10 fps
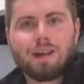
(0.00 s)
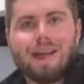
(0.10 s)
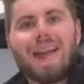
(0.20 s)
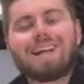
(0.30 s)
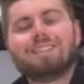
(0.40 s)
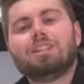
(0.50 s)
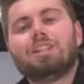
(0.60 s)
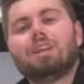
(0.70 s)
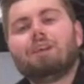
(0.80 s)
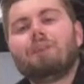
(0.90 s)
and
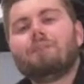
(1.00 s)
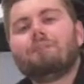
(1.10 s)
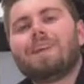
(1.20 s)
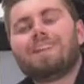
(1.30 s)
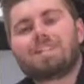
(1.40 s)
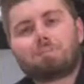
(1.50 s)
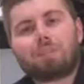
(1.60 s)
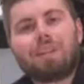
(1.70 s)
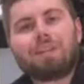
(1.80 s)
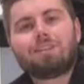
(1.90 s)

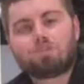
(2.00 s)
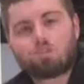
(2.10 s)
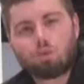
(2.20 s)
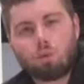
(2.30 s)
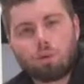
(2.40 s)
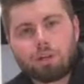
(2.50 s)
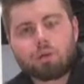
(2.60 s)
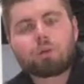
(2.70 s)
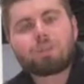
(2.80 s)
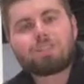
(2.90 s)
explain the story
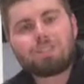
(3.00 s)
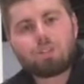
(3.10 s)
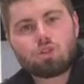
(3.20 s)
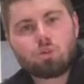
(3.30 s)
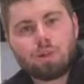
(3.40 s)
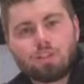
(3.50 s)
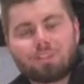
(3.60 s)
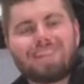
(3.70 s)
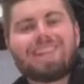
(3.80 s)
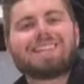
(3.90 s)
or the
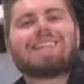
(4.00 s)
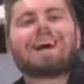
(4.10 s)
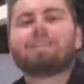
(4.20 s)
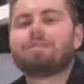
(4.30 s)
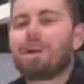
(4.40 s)
situation in light of